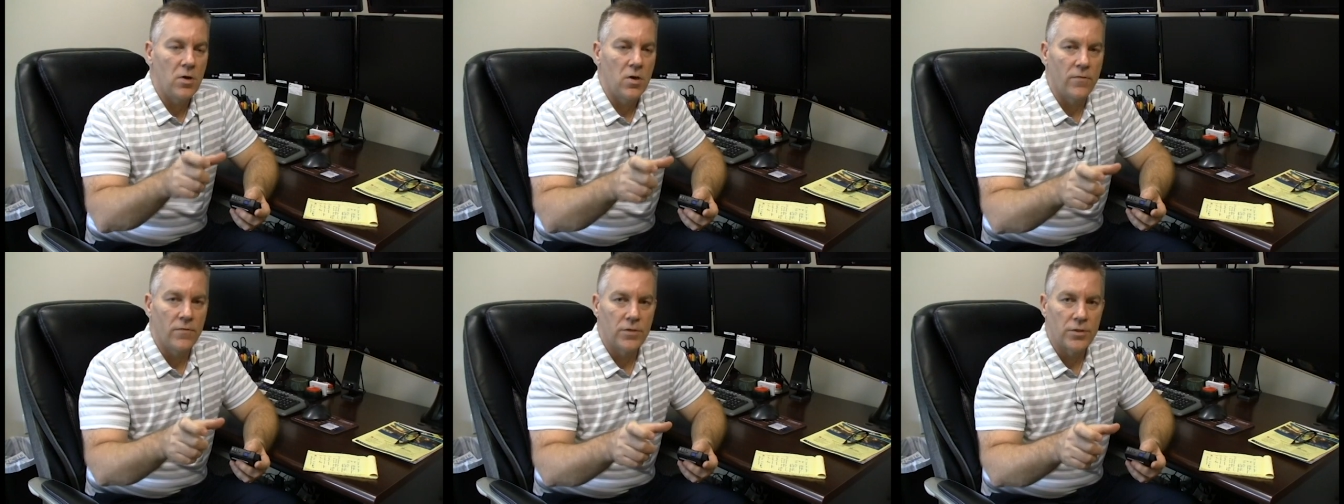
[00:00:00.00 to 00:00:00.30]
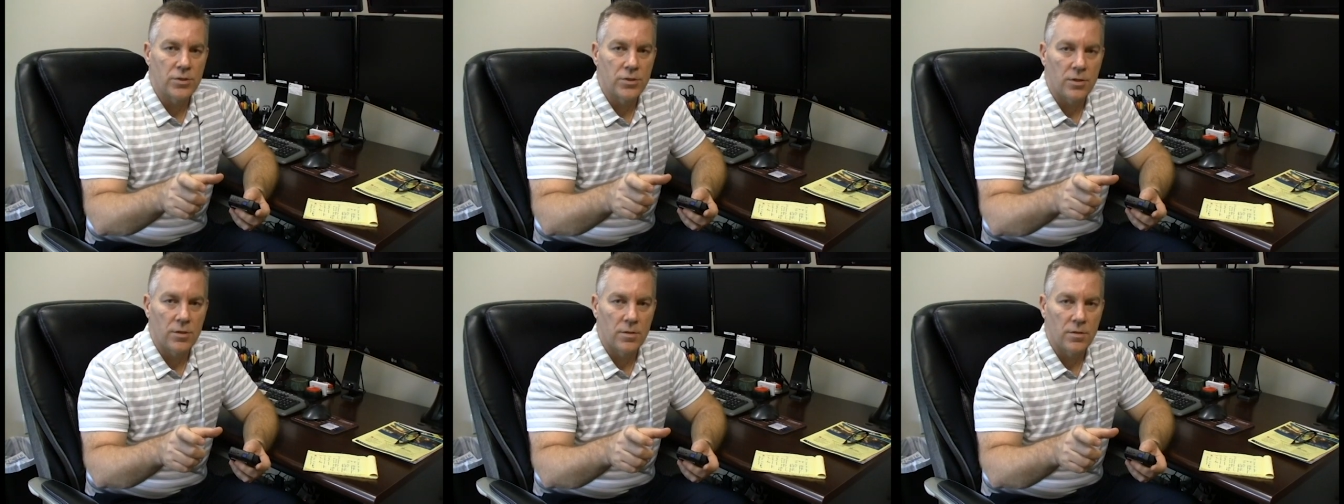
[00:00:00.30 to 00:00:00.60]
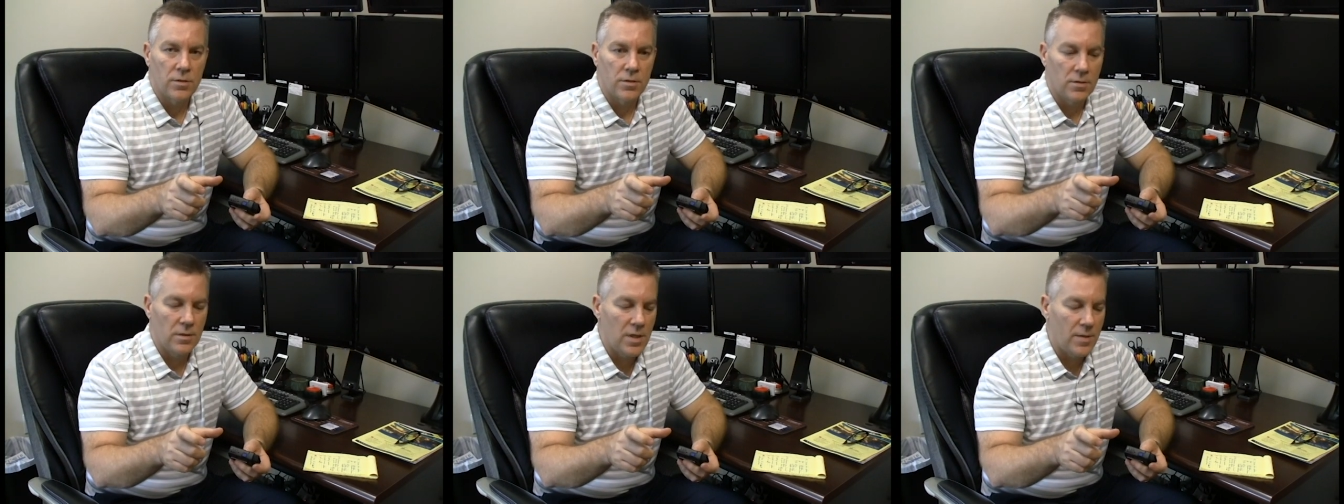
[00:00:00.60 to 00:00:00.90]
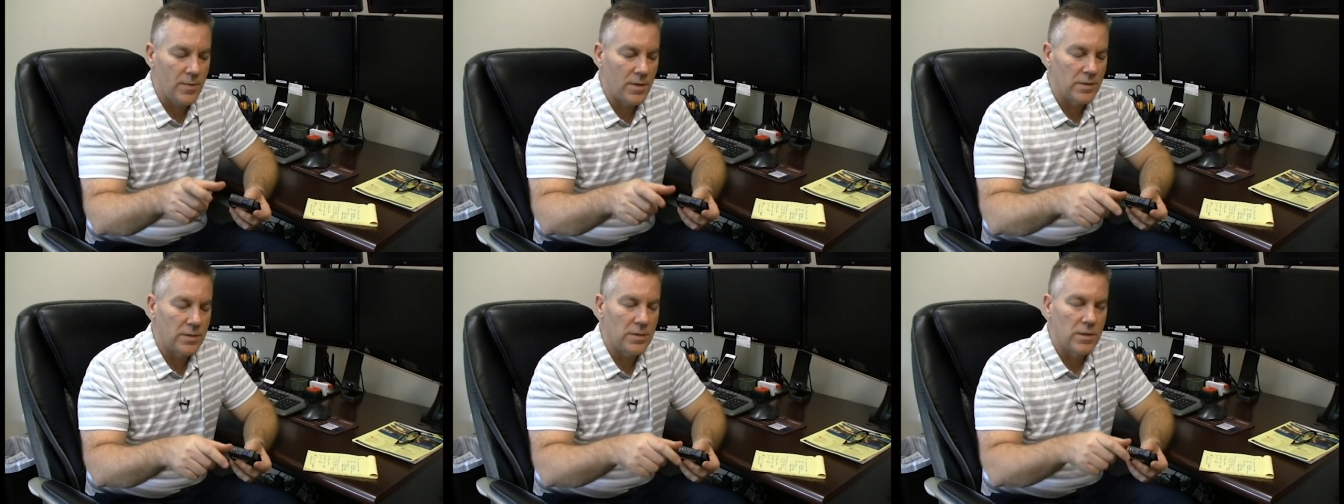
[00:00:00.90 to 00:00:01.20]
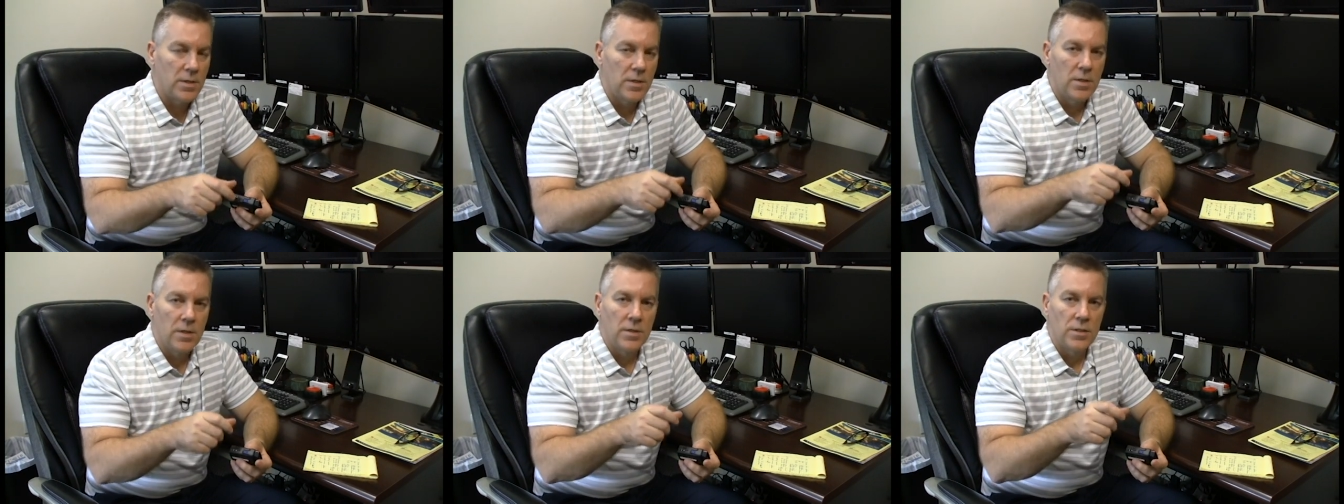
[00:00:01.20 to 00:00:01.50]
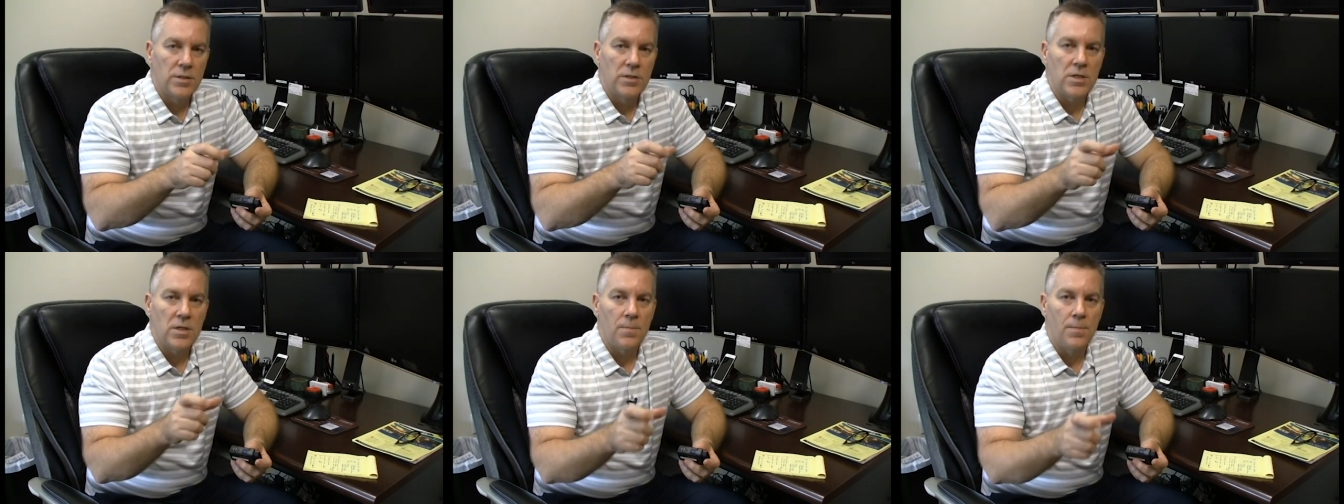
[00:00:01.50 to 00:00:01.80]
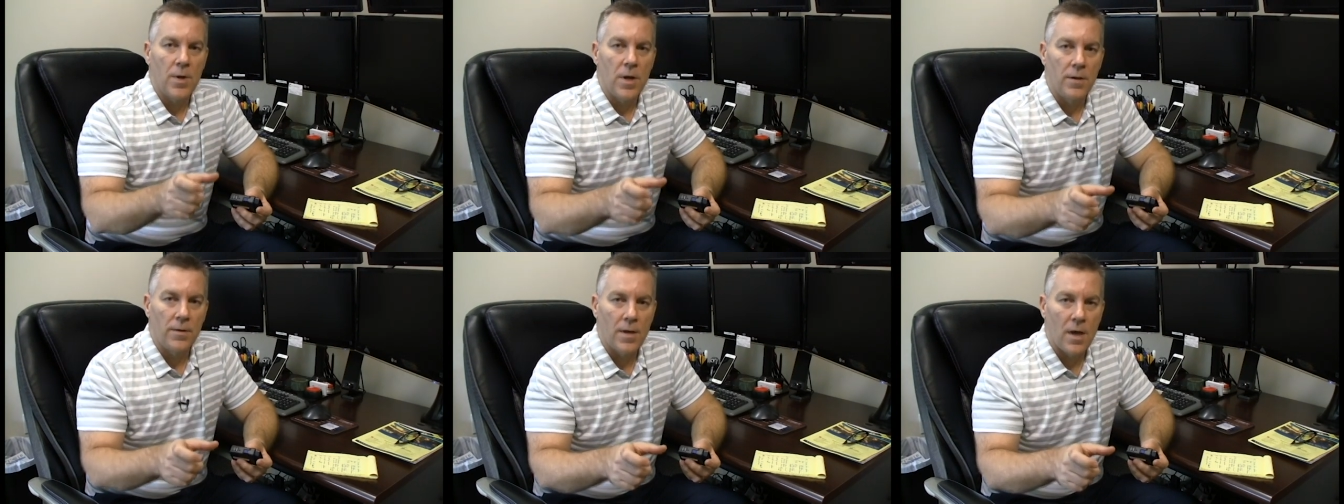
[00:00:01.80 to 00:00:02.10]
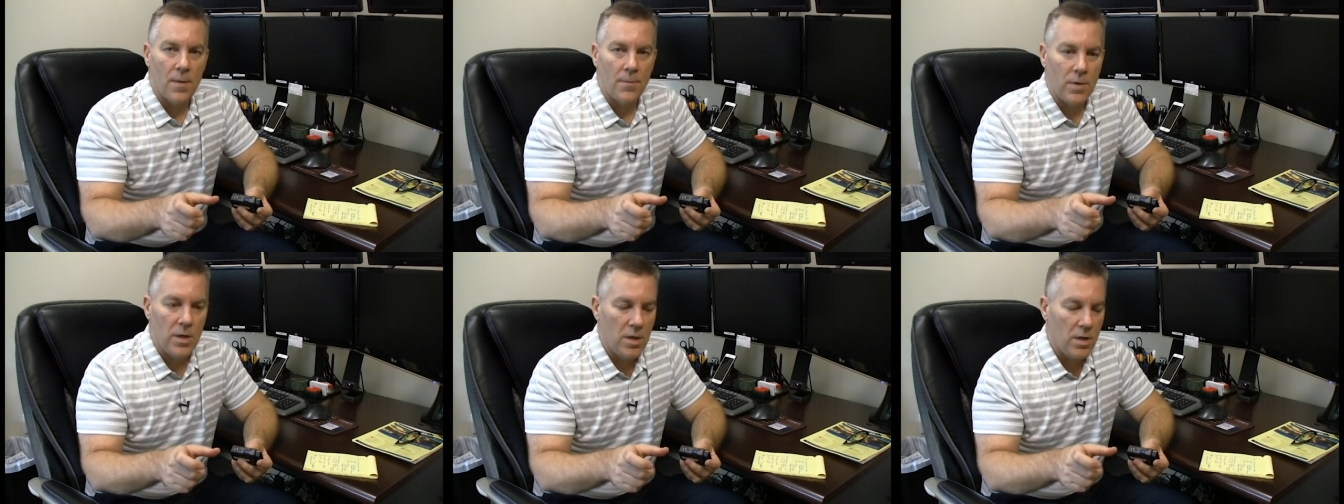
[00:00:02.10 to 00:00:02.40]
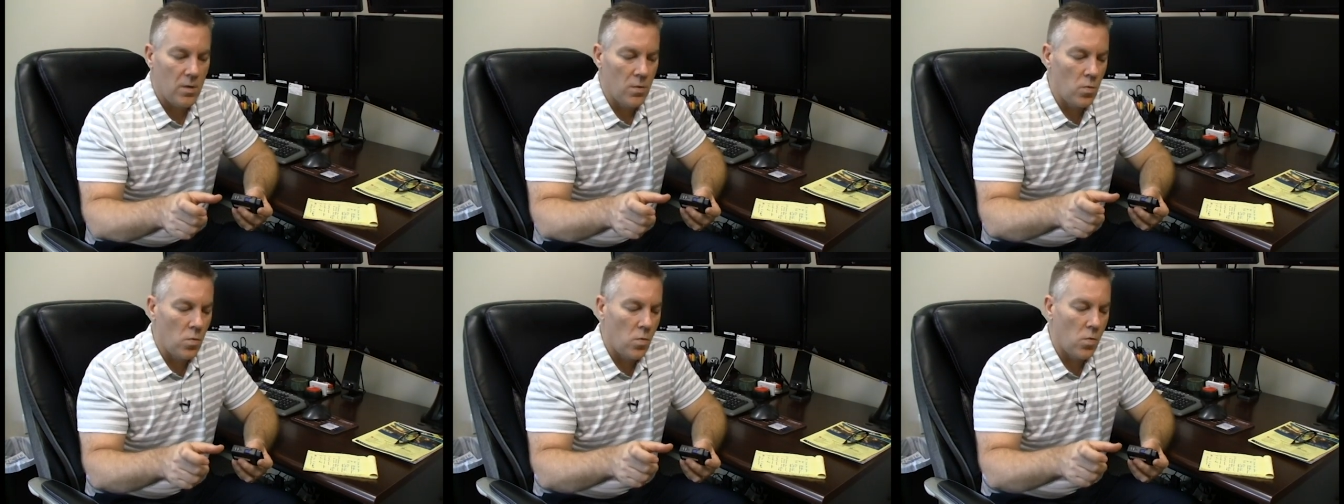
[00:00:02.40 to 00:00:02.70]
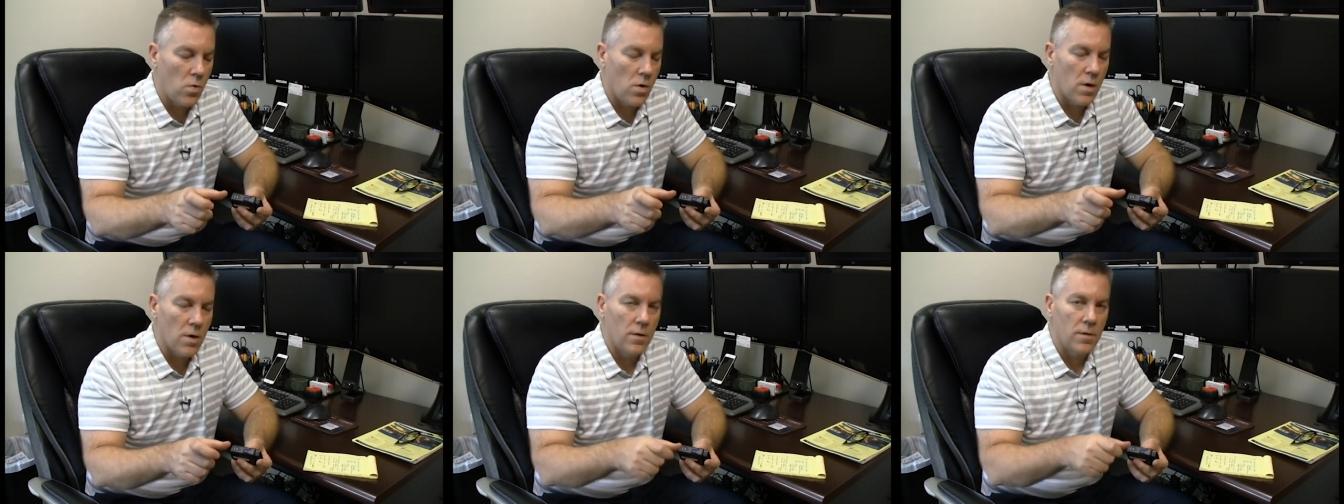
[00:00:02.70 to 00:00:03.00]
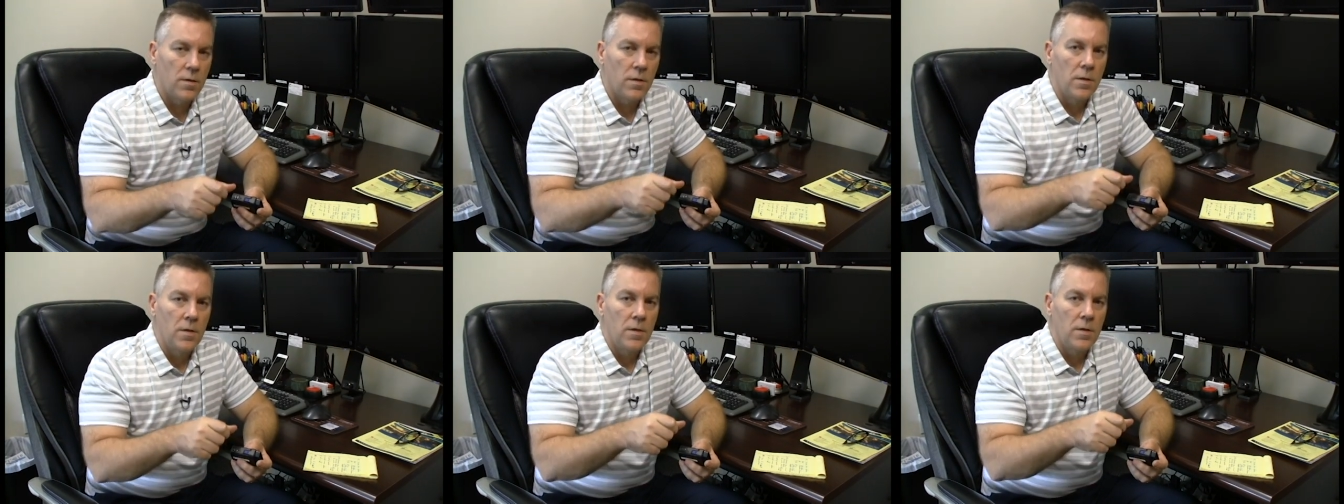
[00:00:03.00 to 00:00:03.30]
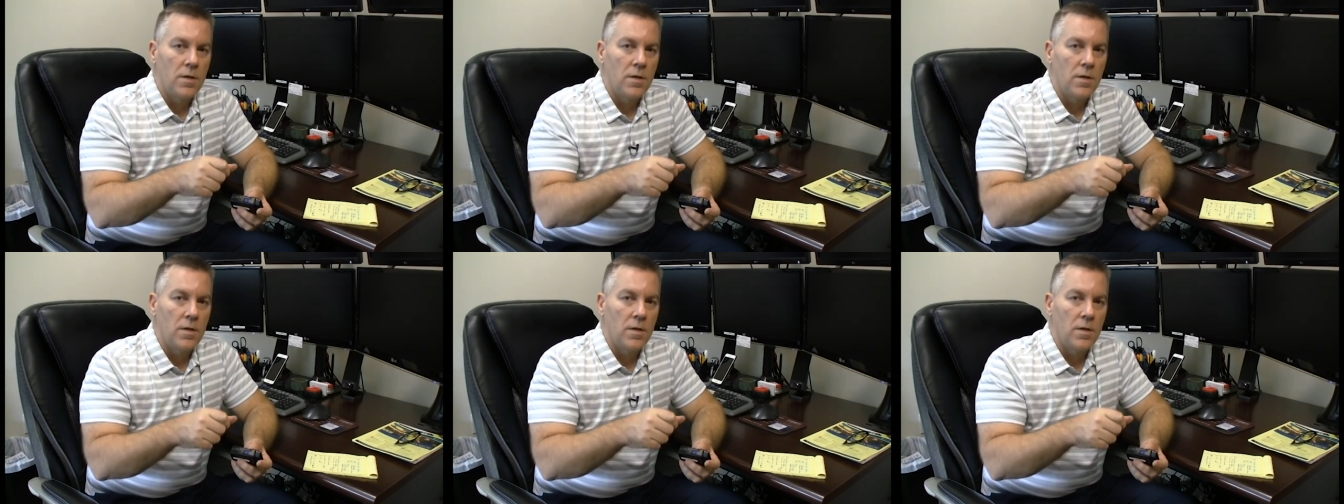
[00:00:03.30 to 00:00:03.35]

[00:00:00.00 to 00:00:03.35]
over a certain limit, seatbelt not being worn.